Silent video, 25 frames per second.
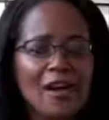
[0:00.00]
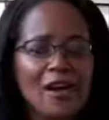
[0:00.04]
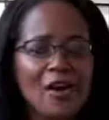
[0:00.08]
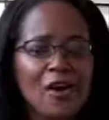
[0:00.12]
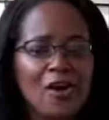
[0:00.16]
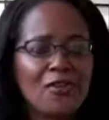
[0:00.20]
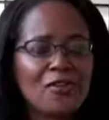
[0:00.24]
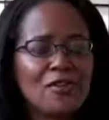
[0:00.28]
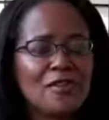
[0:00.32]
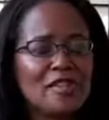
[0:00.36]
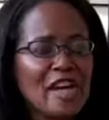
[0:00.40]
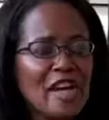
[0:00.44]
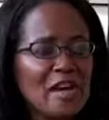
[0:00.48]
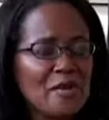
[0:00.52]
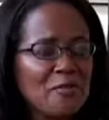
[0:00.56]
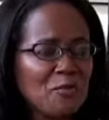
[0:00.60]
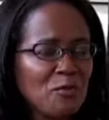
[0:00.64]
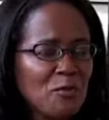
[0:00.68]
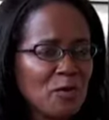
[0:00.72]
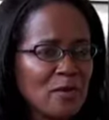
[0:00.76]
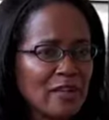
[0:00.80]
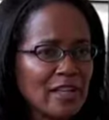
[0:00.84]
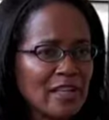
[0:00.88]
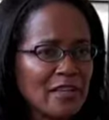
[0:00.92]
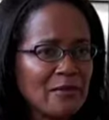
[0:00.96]
Over time
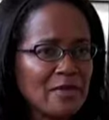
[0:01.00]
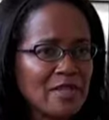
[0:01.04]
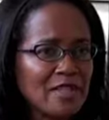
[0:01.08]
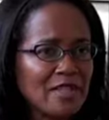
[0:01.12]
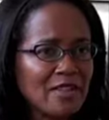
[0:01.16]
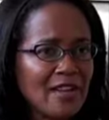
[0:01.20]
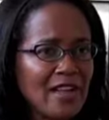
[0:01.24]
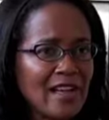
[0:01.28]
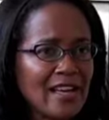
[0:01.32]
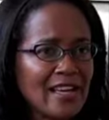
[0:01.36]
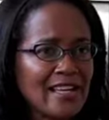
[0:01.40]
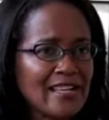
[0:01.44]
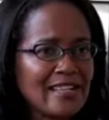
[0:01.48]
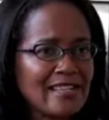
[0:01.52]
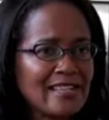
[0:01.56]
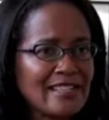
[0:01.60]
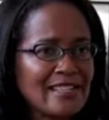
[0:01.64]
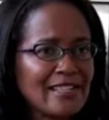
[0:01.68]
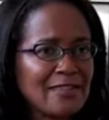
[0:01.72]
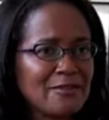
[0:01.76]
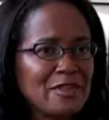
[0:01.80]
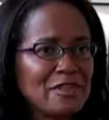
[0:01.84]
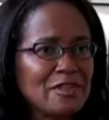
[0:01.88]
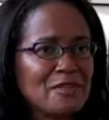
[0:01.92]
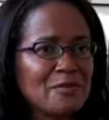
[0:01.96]
working with clients,
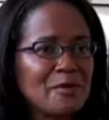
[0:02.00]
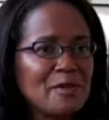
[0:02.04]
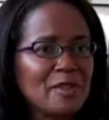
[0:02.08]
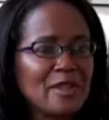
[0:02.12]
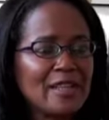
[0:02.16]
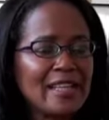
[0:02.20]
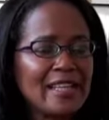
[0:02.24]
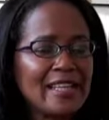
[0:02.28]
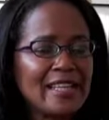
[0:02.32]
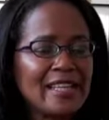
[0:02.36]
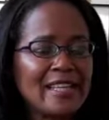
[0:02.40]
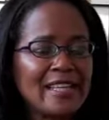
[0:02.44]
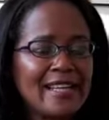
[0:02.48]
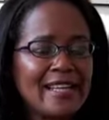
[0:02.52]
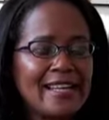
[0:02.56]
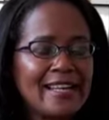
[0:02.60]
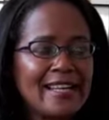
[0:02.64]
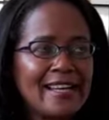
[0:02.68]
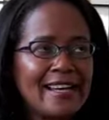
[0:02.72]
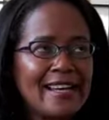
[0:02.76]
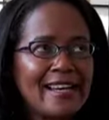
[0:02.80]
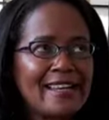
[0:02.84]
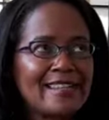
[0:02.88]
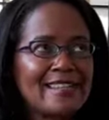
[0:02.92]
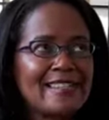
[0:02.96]
it was really
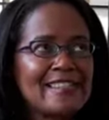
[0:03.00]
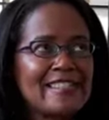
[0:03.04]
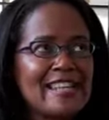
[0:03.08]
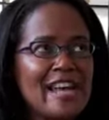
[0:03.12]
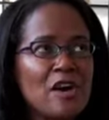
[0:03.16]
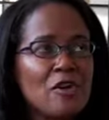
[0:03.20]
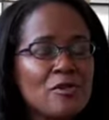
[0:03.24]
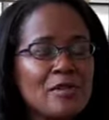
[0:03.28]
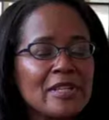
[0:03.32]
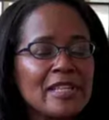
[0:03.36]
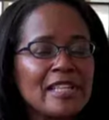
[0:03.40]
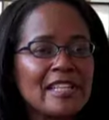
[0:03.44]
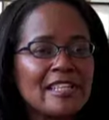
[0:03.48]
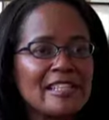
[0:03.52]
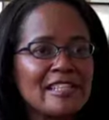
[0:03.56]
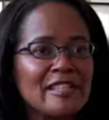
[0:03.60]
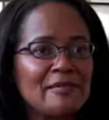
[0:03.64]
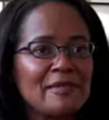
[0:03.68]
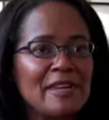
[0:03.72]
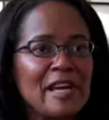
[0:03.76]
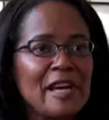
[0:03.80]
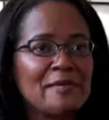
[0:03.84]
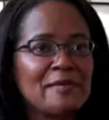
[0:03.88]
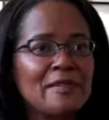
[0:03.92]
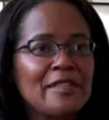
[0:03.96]
astounding
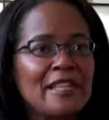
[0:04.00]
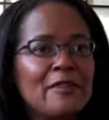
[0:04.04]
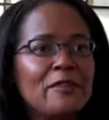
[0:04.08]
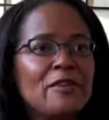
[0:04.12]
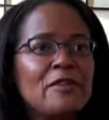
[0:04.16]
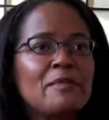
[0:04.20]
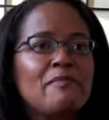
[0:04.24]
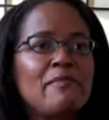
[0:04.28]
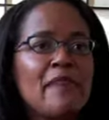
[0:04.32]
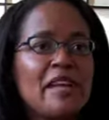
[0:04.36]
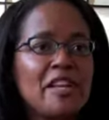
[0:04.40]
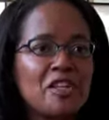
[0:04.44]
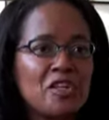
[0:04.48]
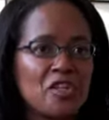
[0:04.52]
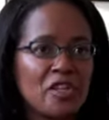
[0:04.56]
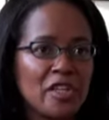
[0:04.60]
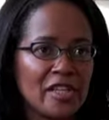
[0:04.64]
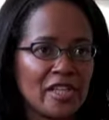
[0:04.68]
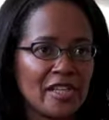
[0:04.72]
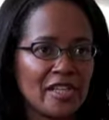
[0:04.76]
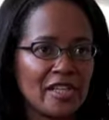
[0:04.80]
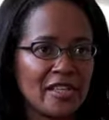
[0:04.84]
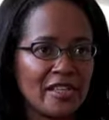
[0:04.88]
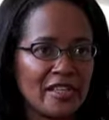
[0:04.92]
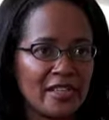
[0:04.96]
sometimes that they would mention
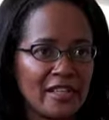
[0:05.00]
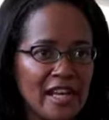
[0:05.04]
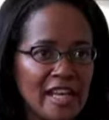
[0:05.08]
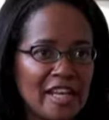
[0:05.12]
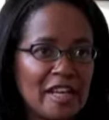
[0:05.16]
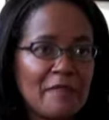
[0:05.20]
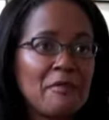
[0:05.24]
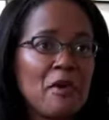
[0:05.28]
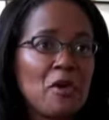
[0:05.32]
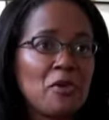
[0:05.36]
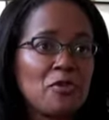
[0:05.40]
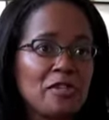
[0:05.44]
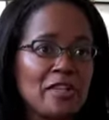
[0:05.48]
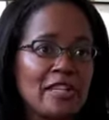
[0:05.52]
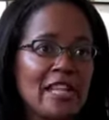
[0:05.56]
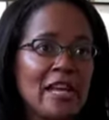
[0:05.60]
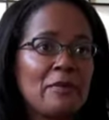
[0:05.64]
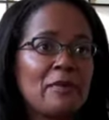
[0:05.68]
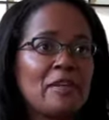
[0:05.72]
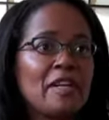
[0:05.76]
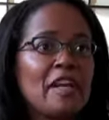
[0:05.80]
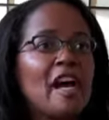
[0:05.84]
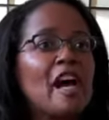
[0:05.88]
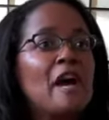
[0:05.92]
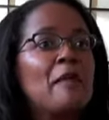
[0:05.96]
an emotion that
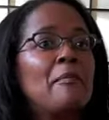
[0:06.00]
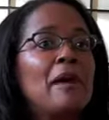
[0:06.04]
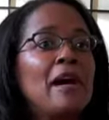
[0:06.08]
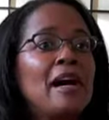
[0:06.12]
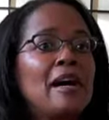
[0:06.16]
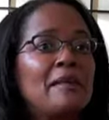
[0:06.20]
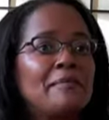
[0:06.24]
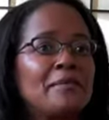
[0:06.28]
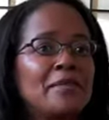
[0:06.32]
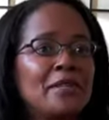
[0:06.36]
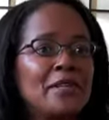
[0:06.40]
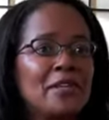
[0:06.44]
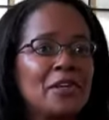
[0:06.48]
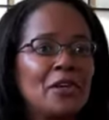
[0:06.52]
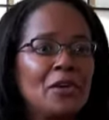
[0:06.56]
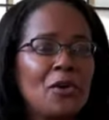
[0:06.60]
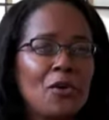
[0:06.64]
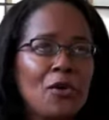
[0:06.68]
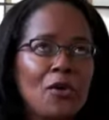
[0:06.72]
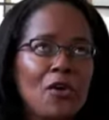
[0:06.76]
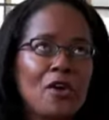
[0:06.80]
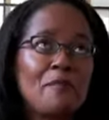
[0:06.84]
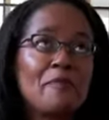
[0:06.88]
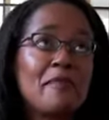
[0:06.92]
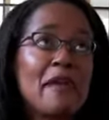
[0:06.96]
would come up,
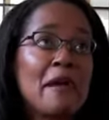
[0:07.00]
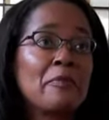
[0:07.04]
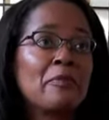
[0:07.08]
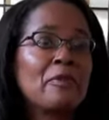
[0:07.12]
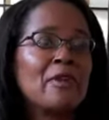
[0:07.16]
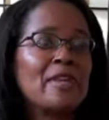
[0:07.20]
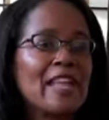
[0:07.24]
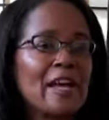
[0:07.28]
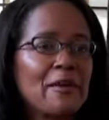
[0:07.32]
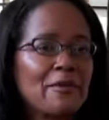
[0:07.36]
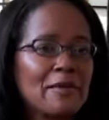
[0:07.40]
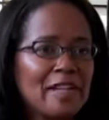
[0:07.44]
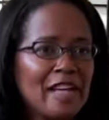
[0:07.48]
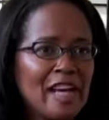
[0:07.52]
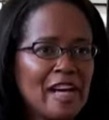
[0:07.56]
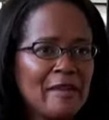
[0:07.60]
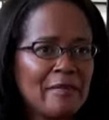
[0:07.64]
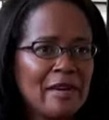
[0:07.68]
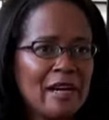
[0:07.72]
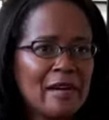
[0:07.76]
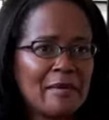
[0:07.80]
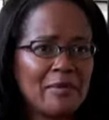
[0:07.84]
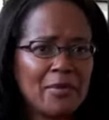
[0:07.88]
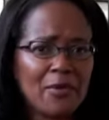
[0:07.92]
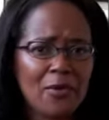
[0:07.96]
or a memory that would come
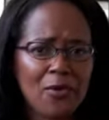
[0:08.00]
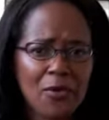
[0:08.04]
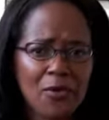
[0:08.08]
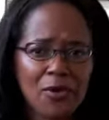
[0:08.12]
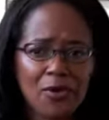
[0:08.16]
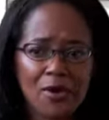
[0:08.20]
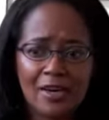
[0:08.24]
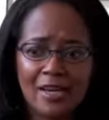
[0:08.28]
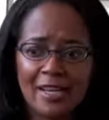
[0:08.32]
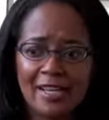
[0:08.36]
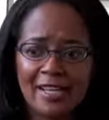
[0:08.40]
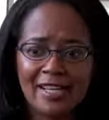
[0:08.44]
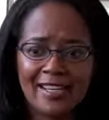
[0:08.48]
up, or